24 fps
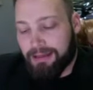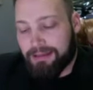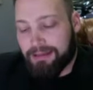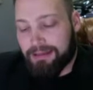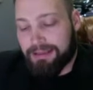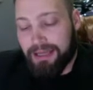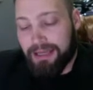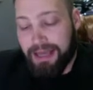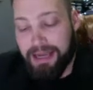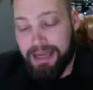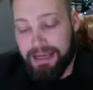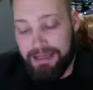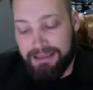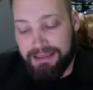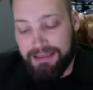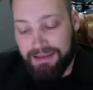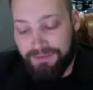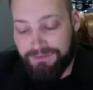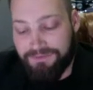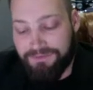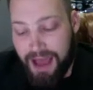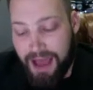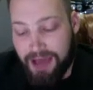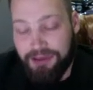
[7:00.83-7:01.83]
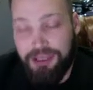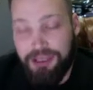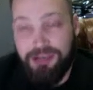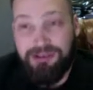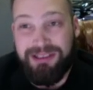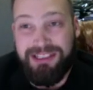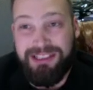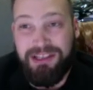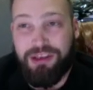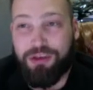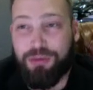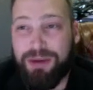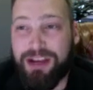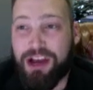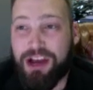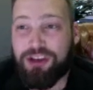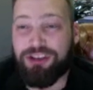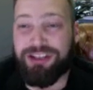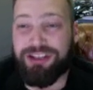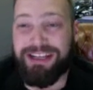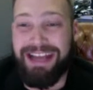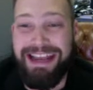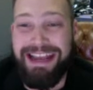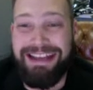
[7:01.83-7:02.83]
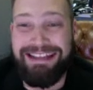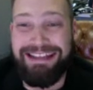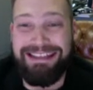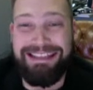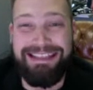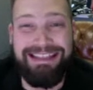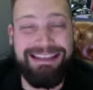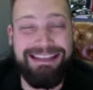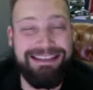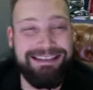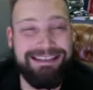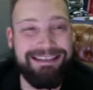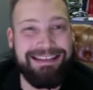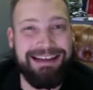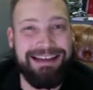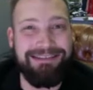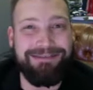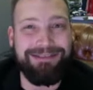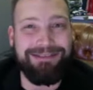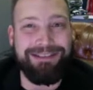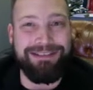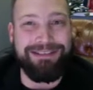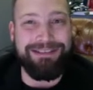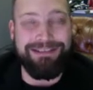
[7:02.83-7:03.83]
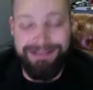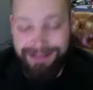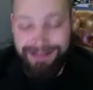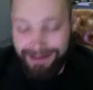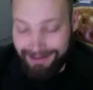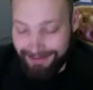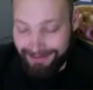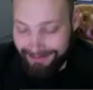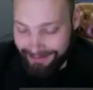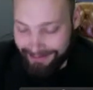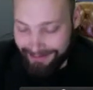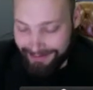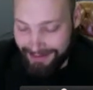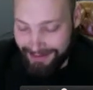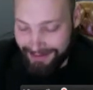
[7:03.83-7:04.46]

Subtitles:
Today's value is $318,000.